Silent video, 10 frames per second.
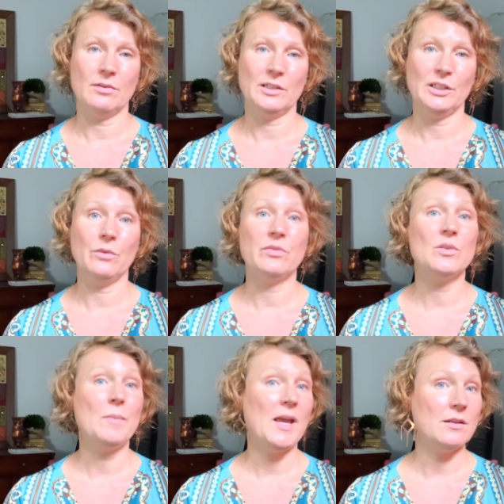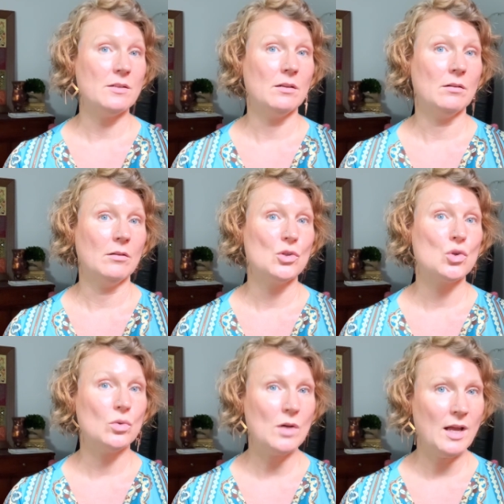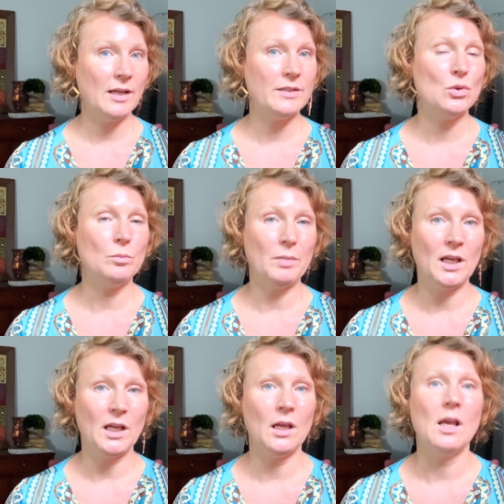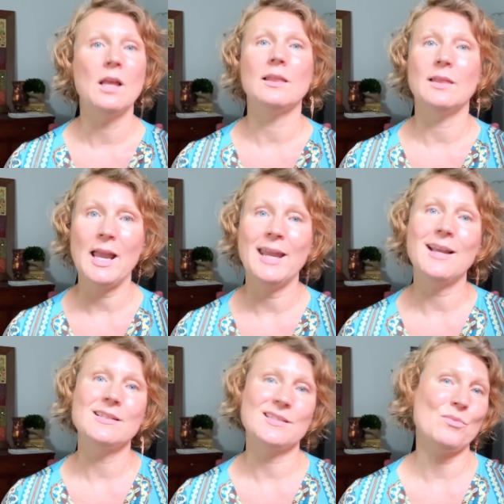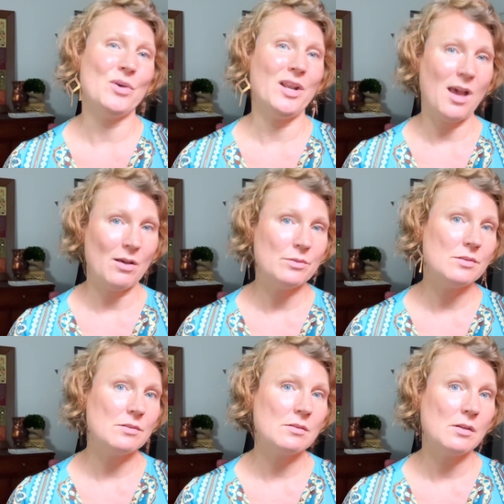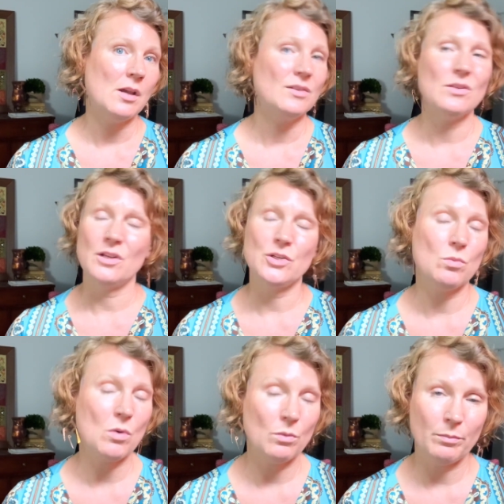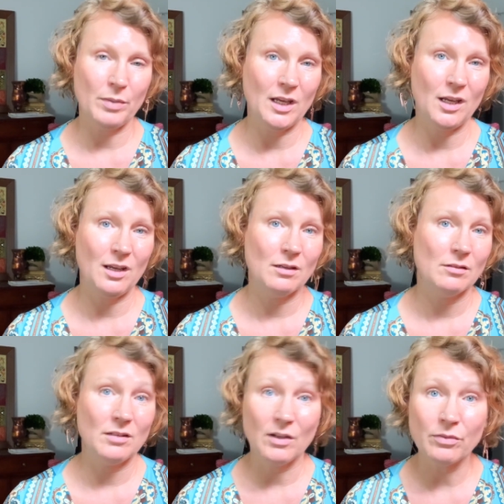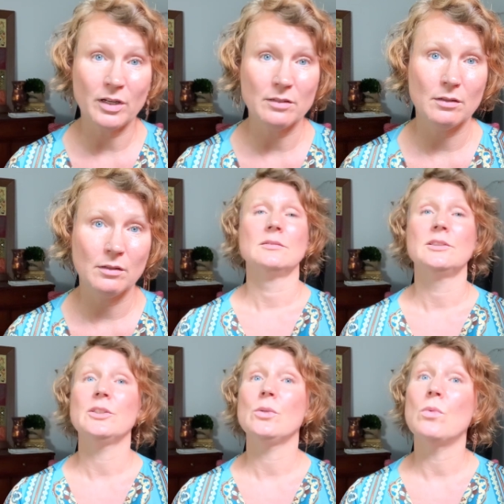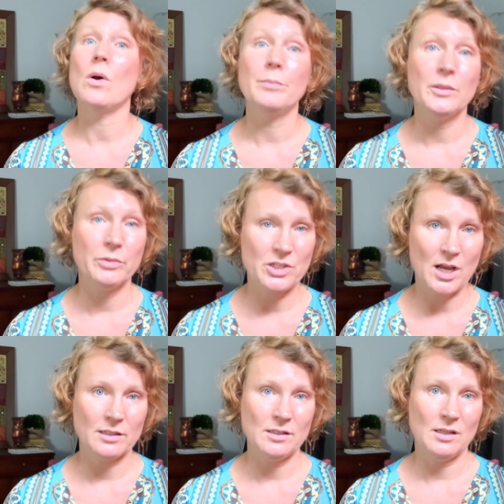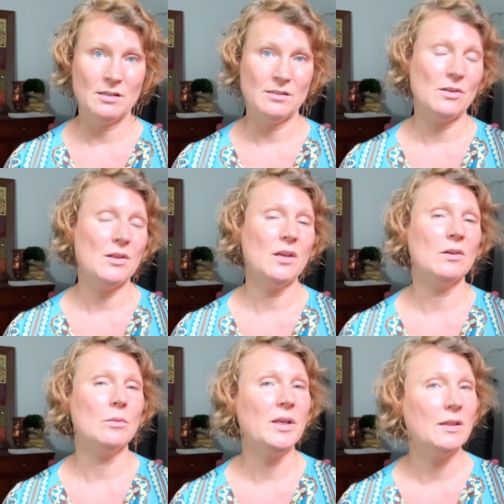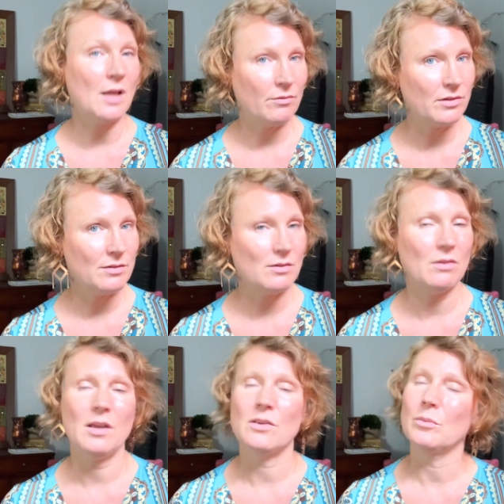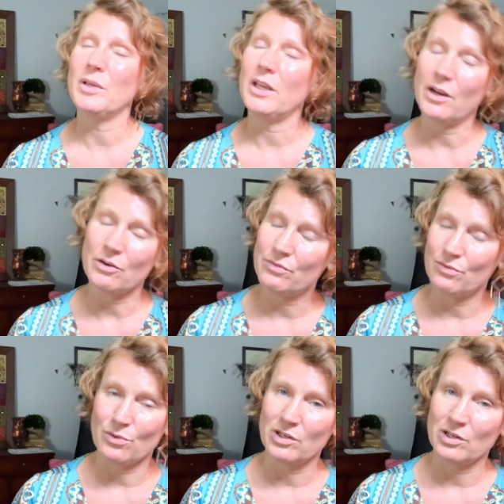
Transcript: you've spent trying to be like someone else so that you won't be different, so you won't be rejected, so that you'll be loved, so that you'll be cared for.